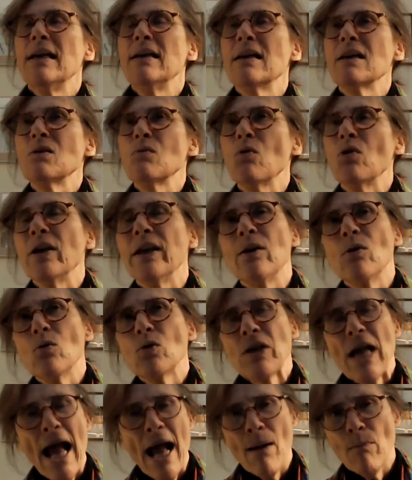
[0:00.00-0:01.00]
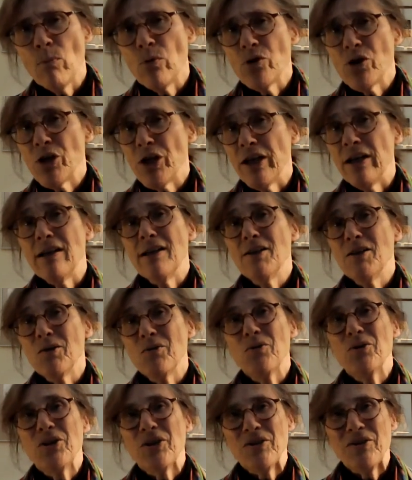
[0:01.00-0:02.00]
does what he calls ambushing his
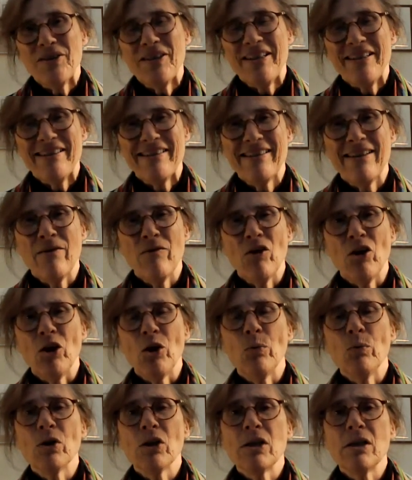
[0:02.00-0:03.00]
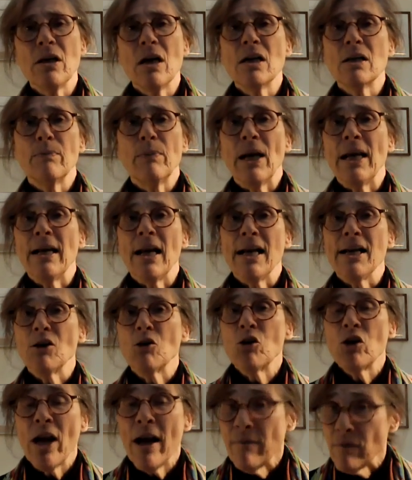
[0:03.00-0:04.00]
audiences, so that you will start to play like
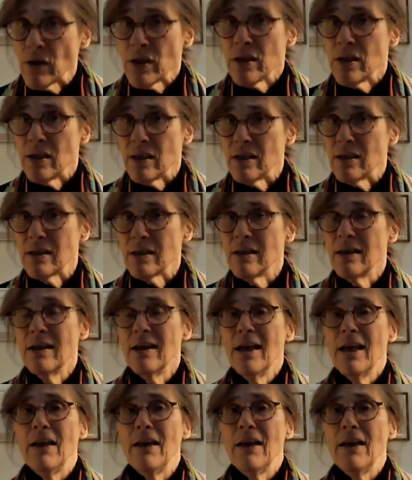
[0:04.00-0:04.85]
Travesties.